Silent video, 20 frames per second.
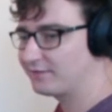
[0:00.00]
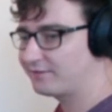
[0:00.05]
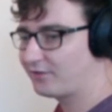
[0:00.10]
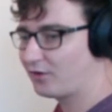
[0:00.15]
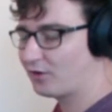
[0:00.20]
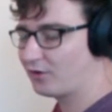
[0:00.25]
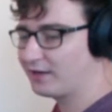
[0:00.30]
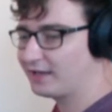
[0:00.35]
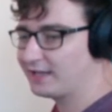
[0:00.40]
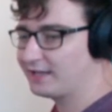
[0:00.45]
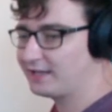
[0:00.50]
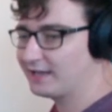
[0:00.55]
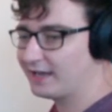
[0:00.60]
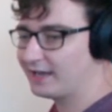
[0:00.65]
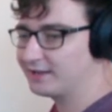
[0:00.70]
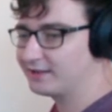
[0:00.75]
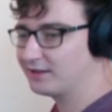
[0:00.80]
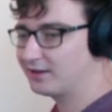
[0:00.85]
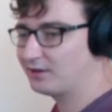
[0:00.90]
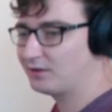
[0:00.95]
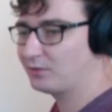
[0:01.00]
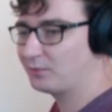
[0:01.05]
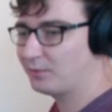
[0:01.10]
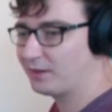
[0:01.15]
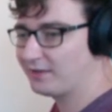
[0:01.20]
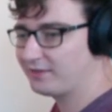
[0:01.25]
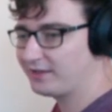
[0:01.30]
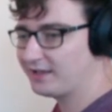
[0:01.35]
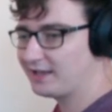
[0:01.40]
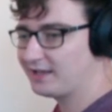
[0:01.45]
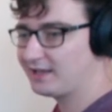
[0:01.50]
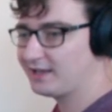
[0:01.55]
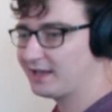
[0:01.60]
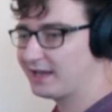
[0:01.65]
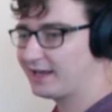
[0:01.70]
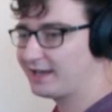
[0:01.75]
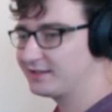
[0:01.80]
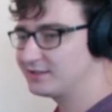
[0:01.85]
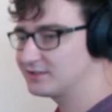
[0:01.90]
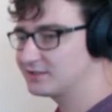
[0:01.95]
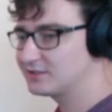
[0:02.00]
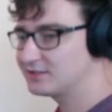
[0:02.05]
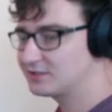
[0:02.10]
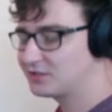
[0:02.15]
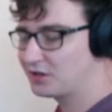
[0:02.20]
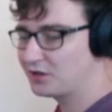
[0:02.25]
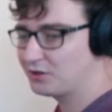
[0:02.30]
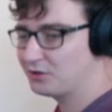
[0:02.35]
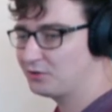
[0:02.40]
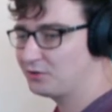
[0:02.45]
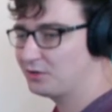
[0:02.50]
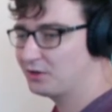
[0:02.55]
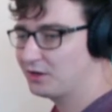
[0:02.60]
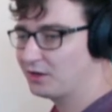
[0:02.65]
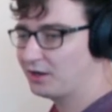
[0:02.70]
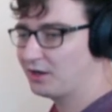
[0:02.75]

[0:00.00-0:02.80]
four E and a one E and two,